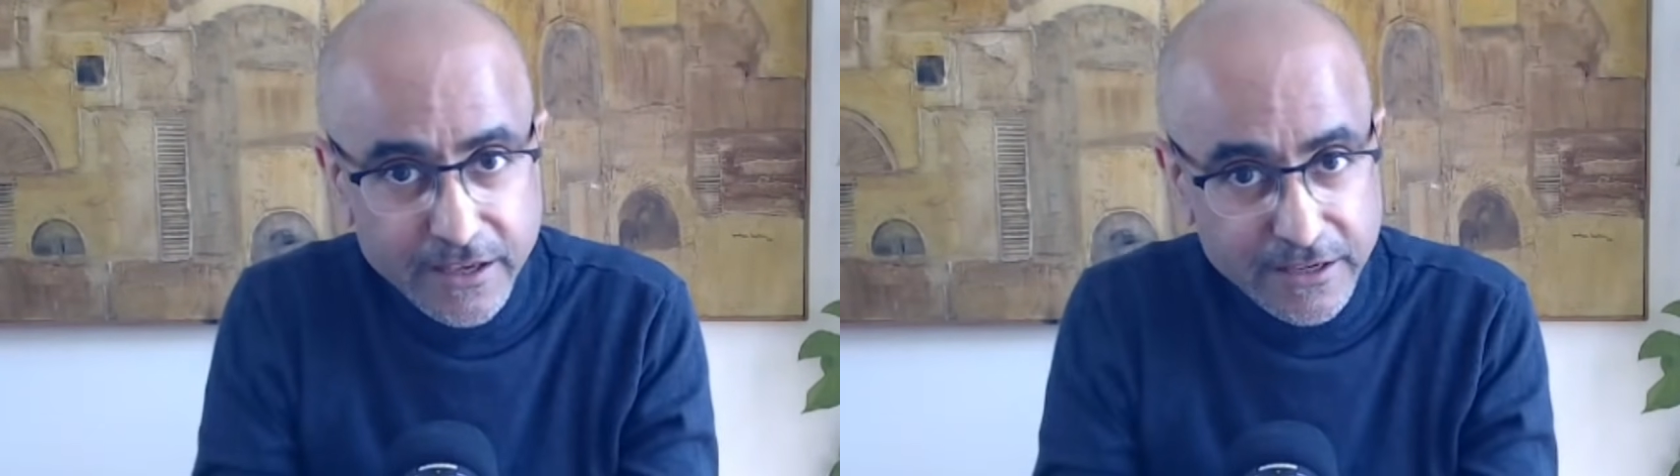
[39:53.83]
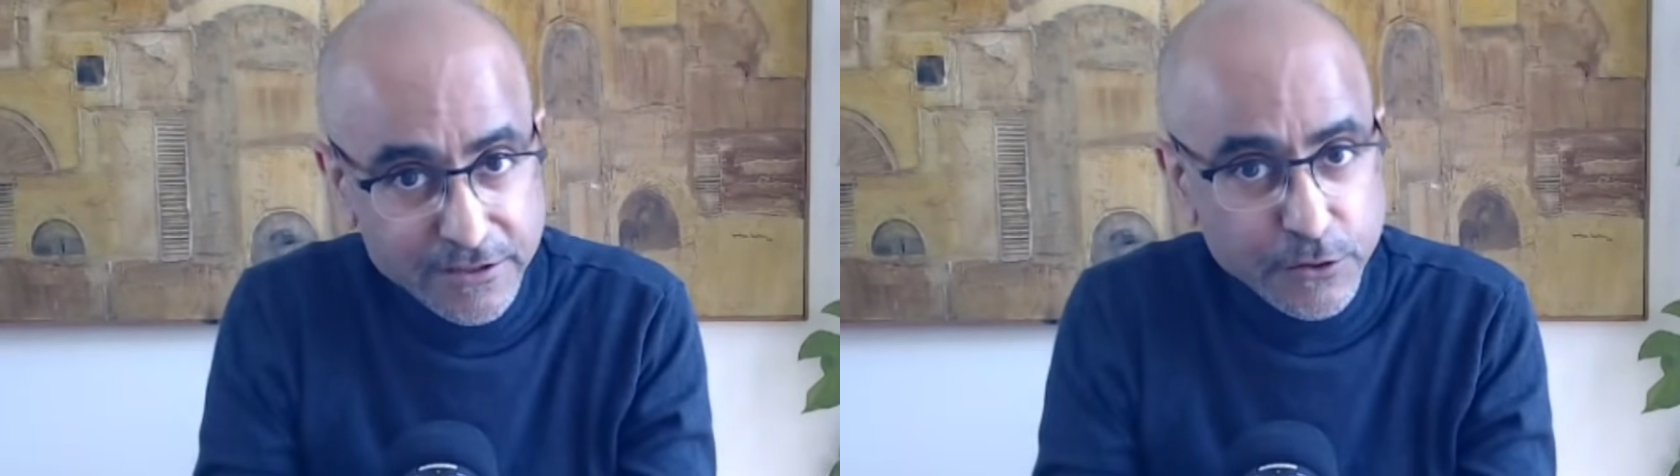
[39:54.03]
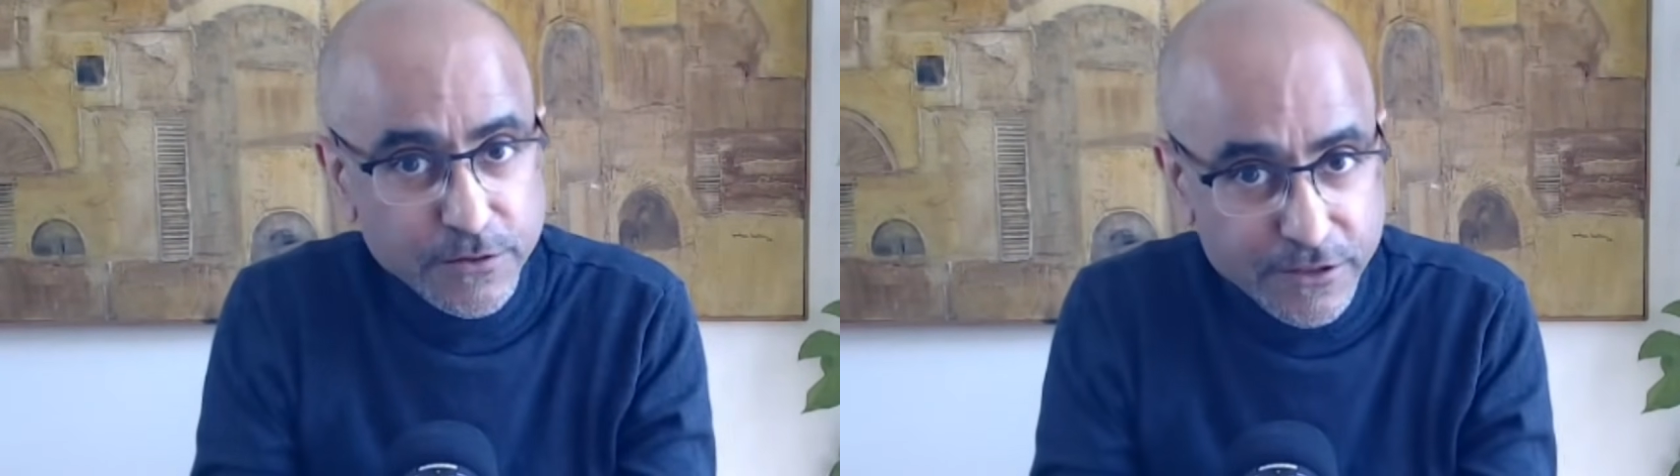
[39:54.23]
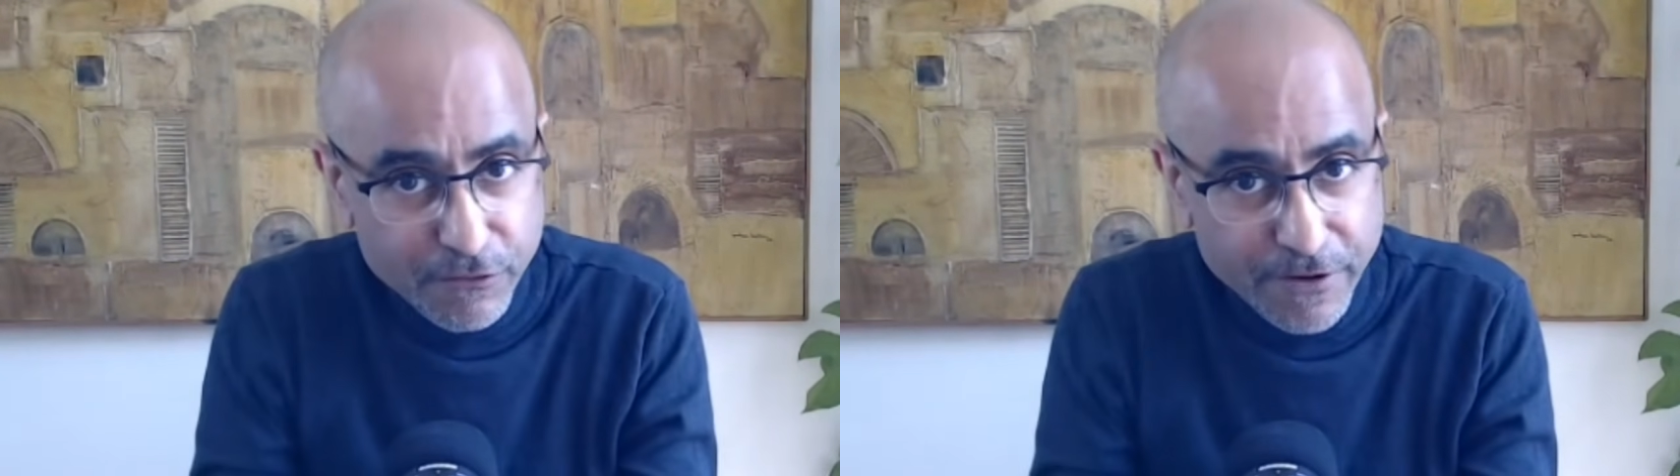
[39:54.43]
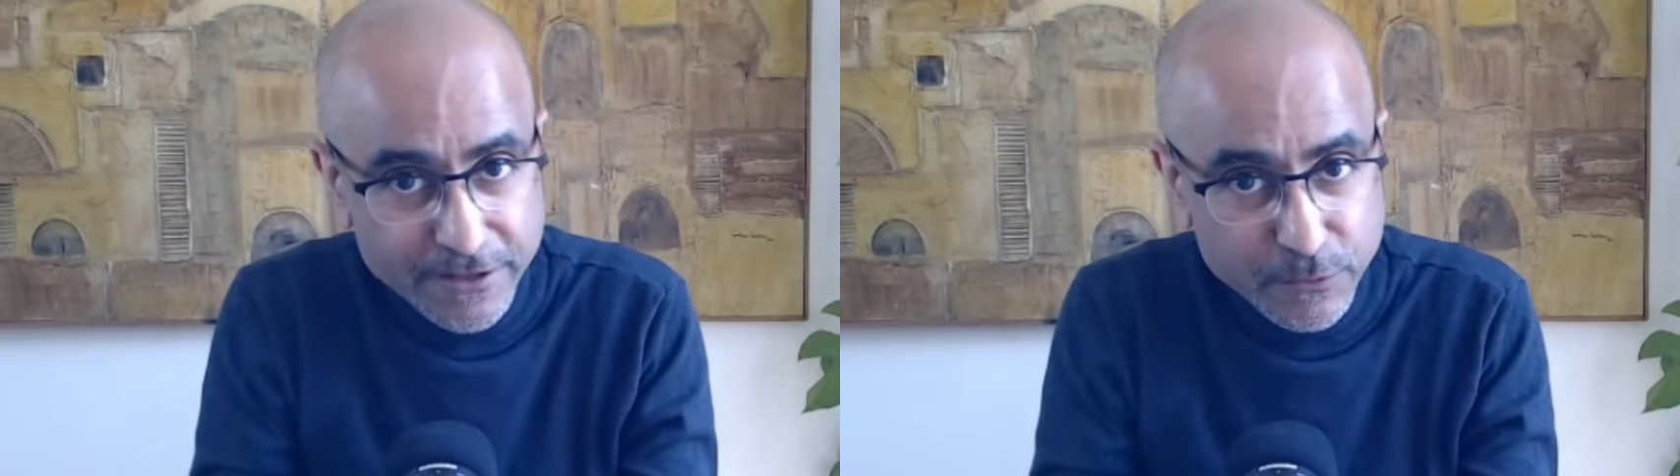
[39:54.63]
issues an
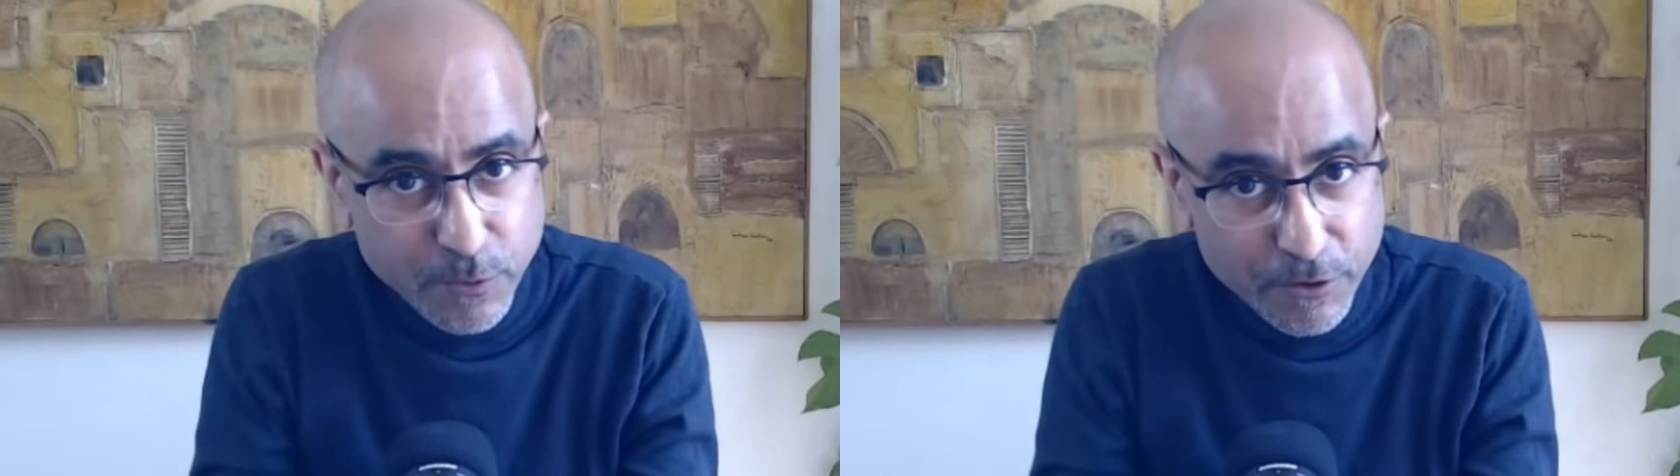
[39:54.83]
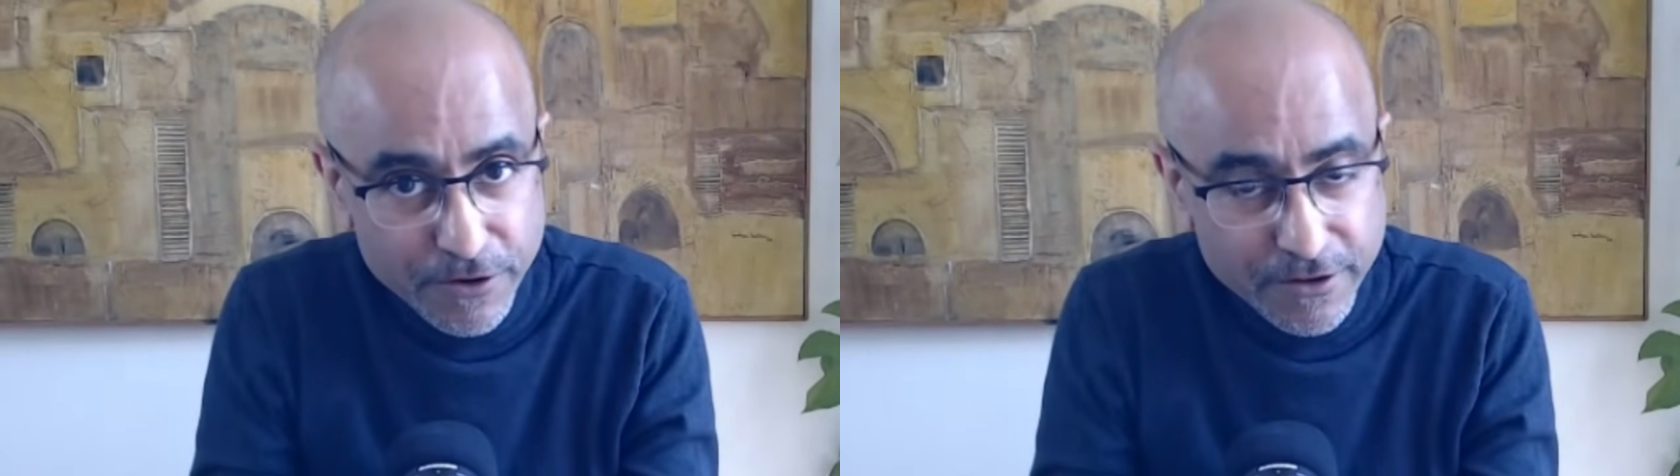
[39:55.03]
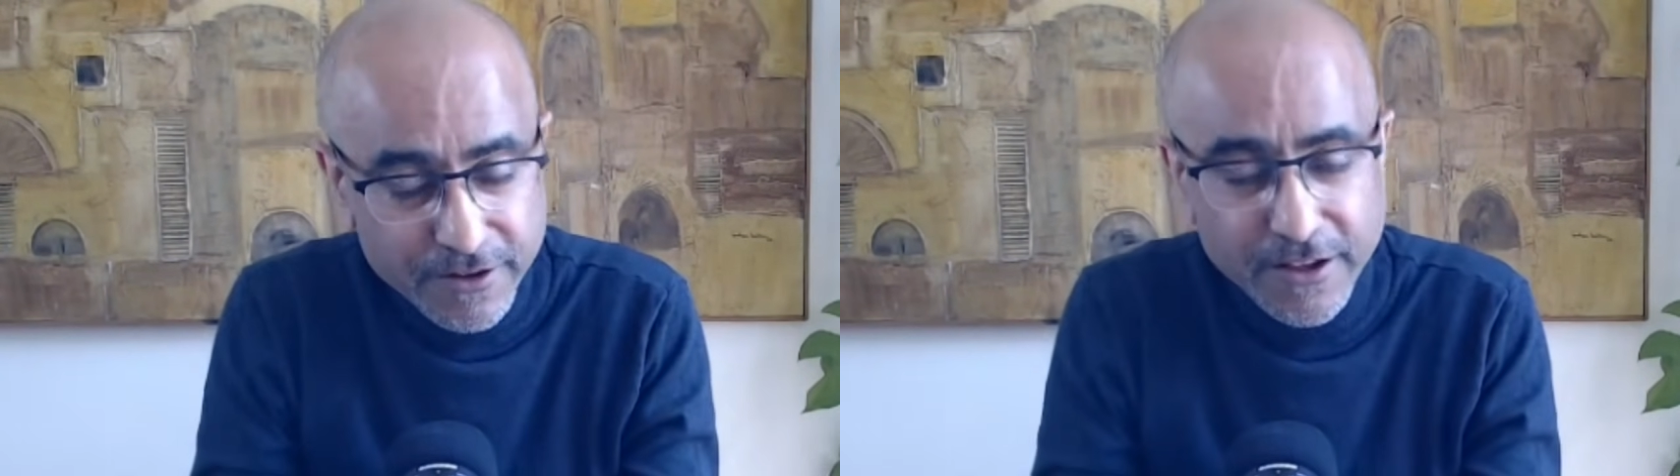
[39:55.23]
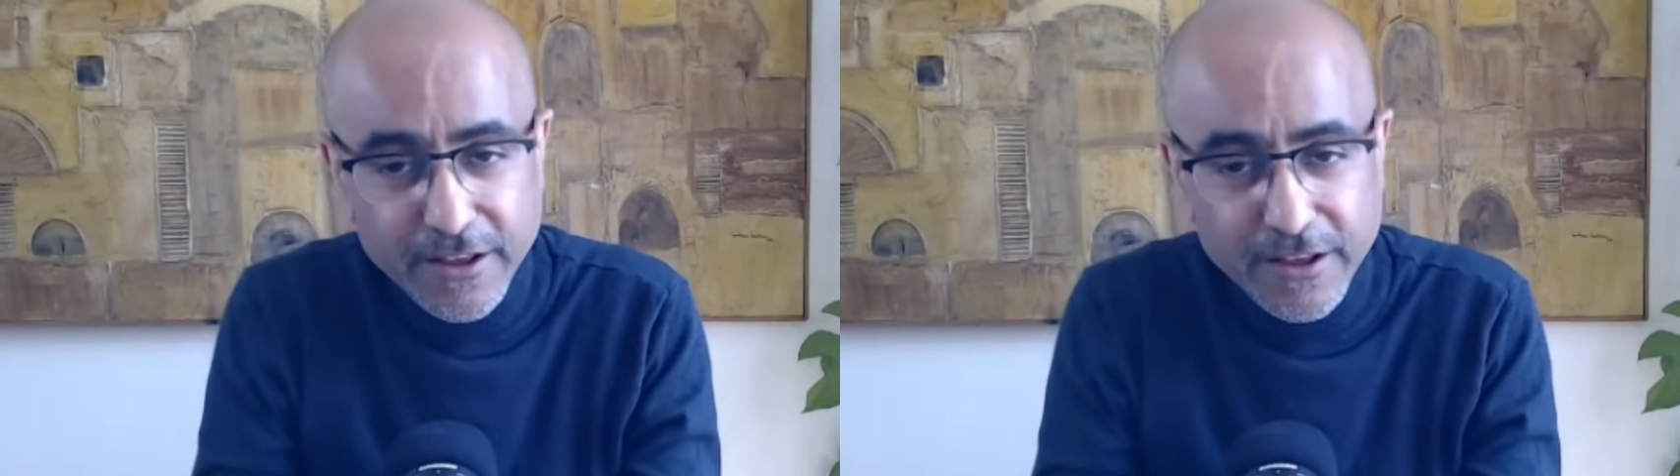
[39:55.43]
arrest warrant,